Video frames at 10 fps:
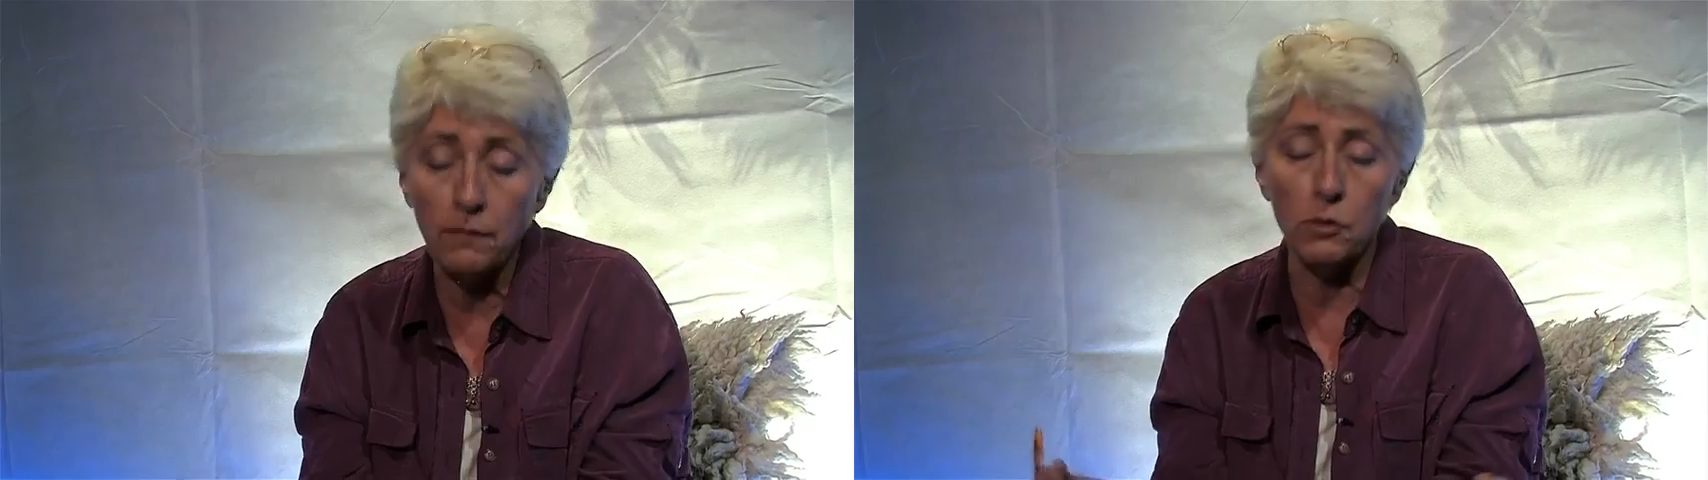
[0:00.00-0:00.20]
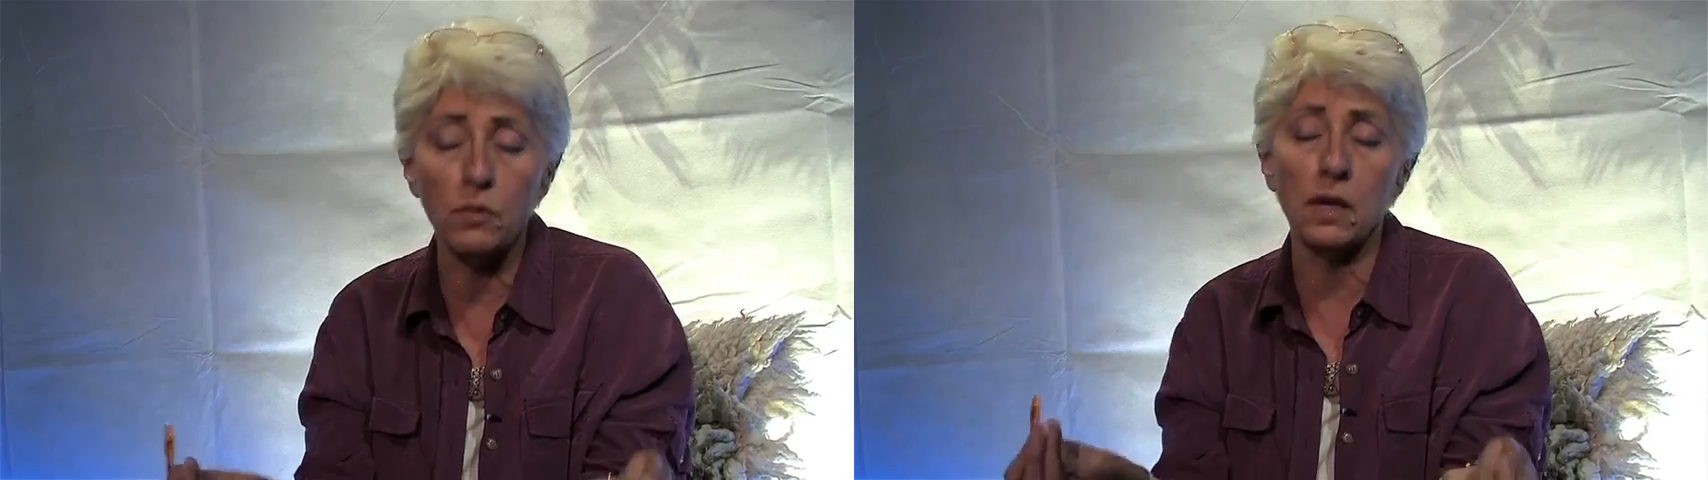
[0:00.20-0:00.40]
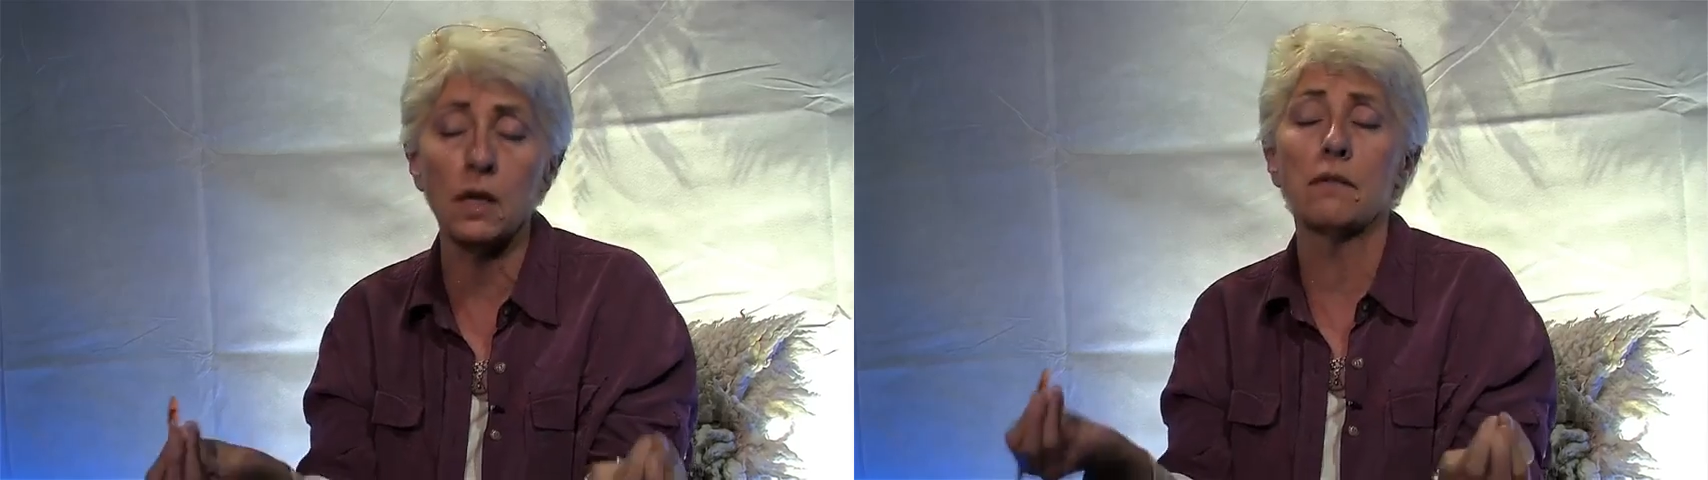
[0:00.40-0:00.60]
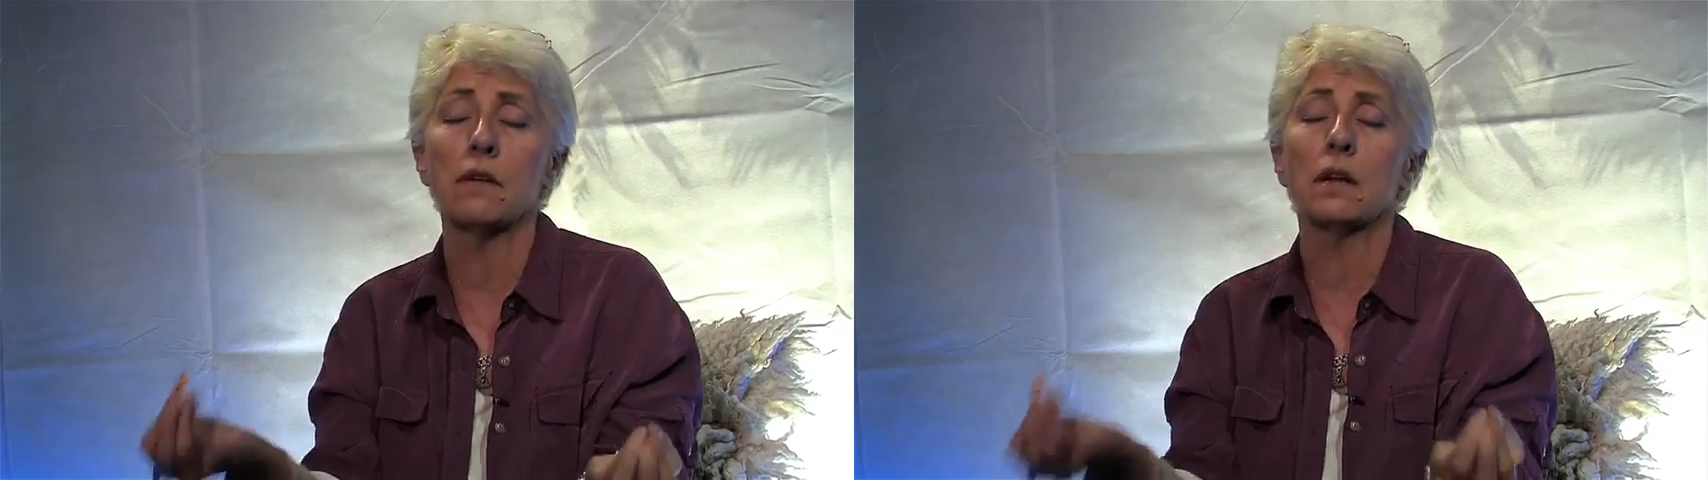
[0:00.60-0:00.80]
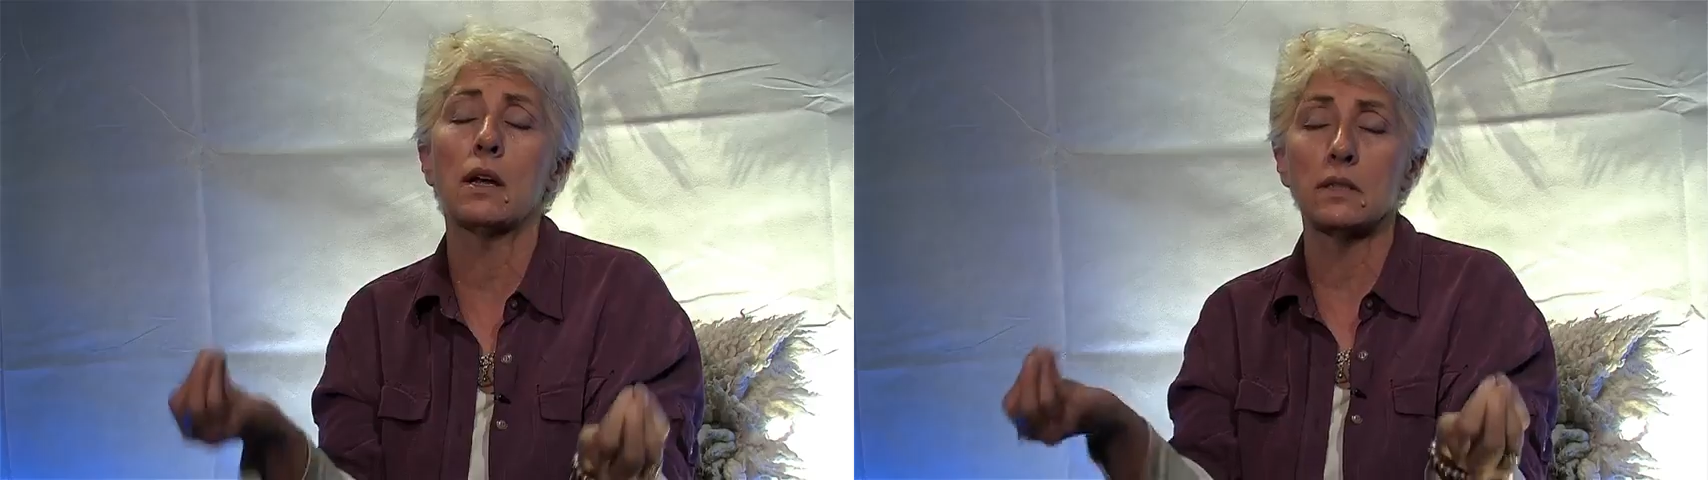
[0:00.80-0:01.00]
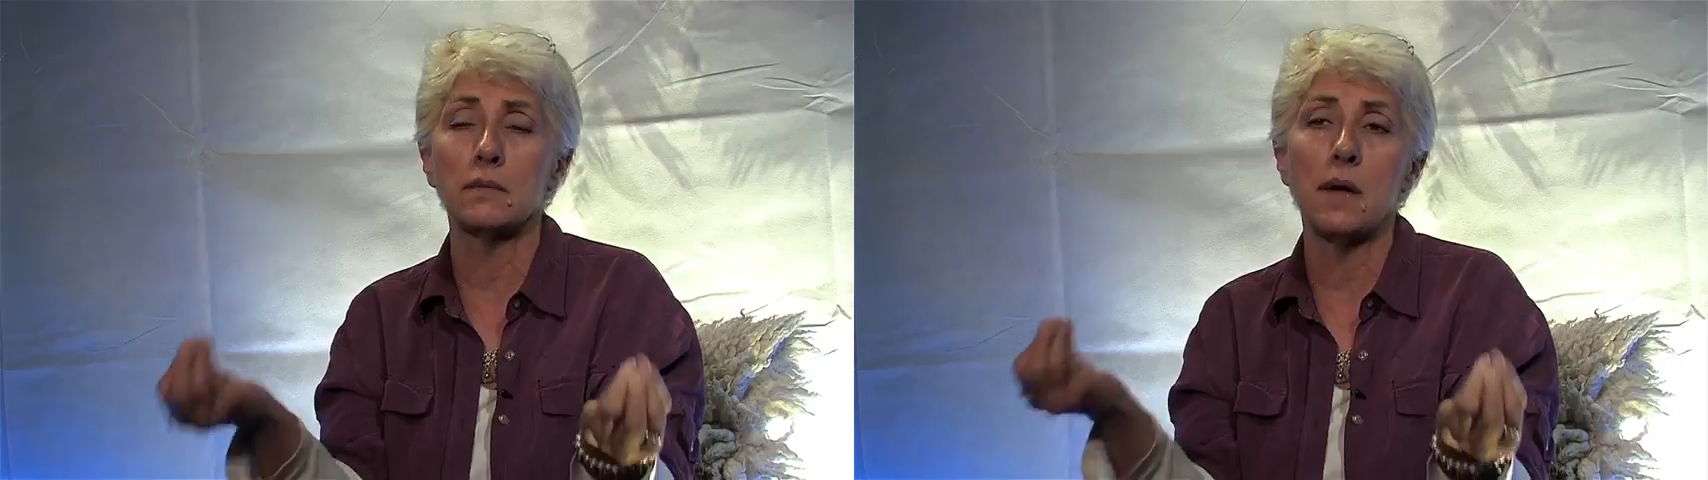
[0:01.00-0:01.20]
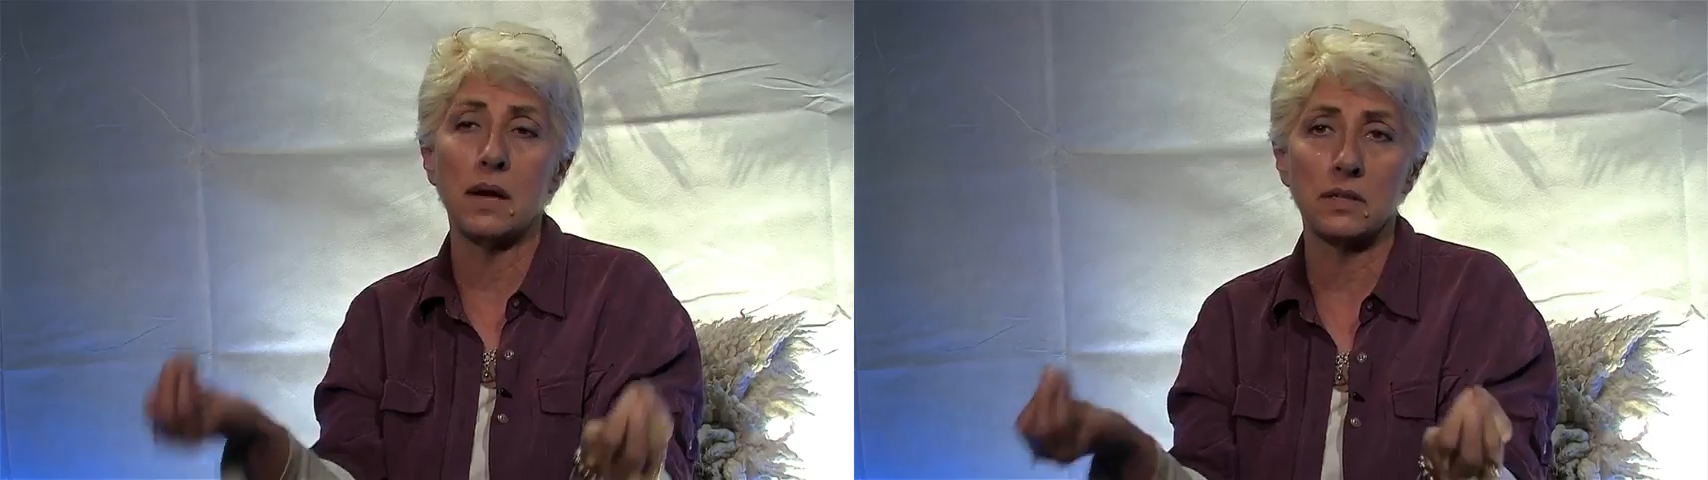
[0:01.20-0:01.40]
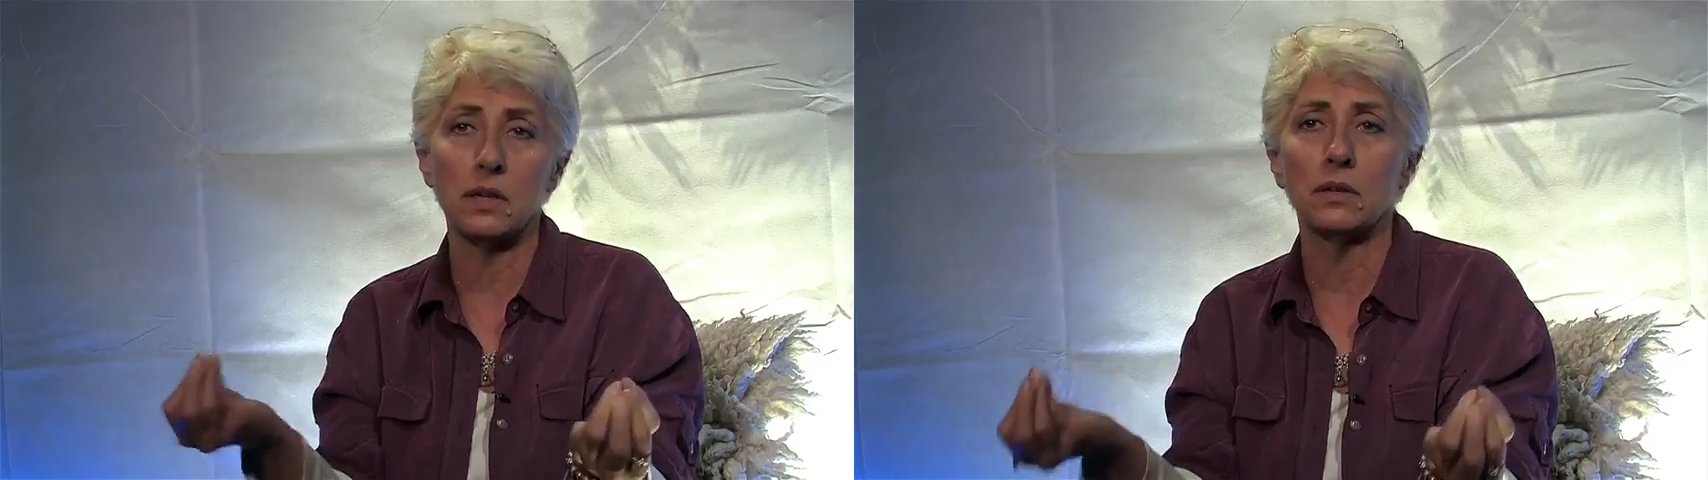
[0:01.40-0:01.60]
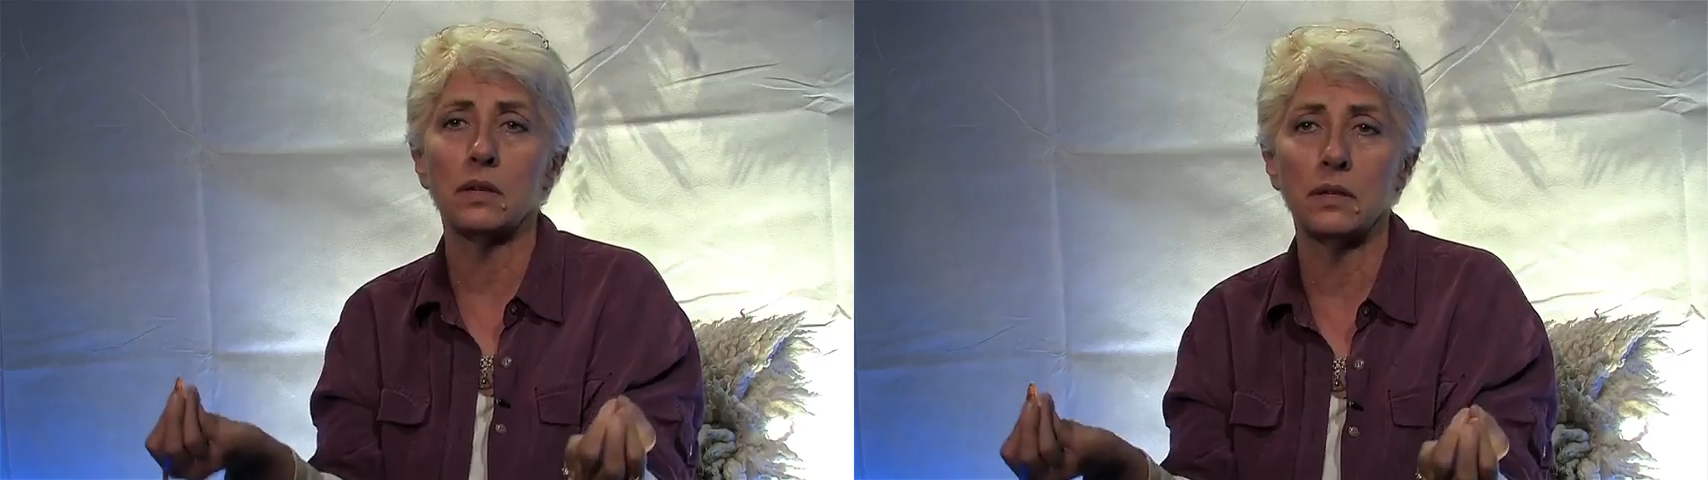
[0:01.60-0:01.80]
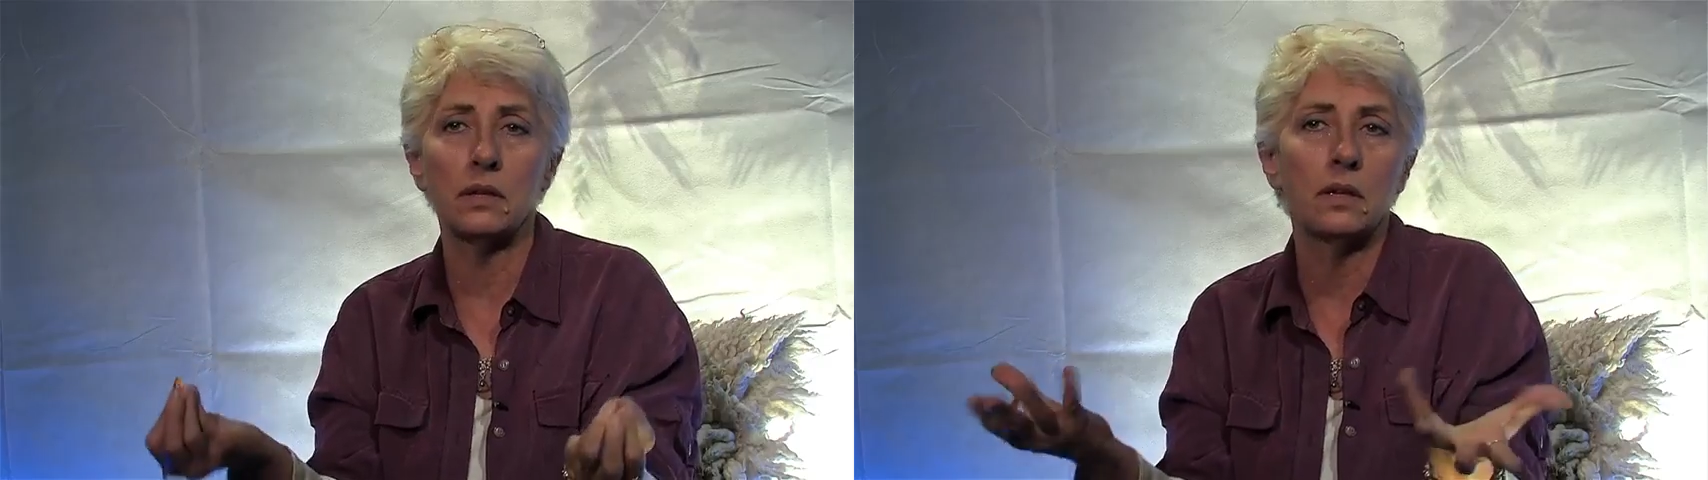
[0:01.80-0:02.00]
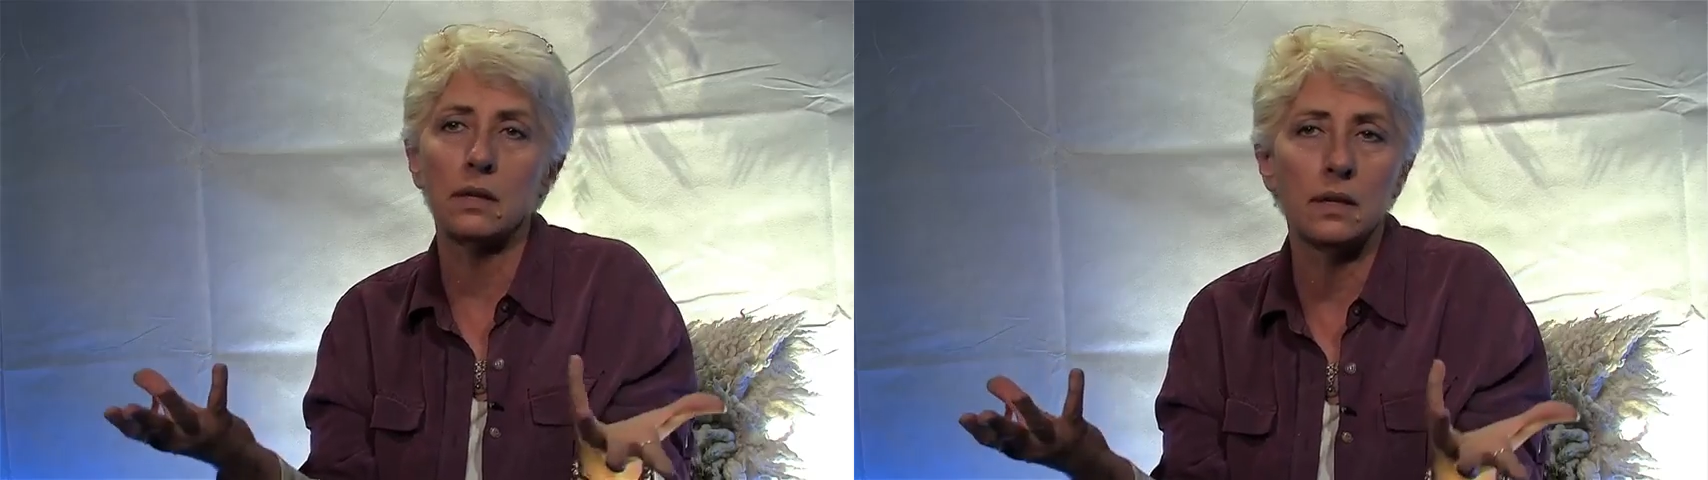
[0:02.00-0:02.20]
if you think of it as a masculine,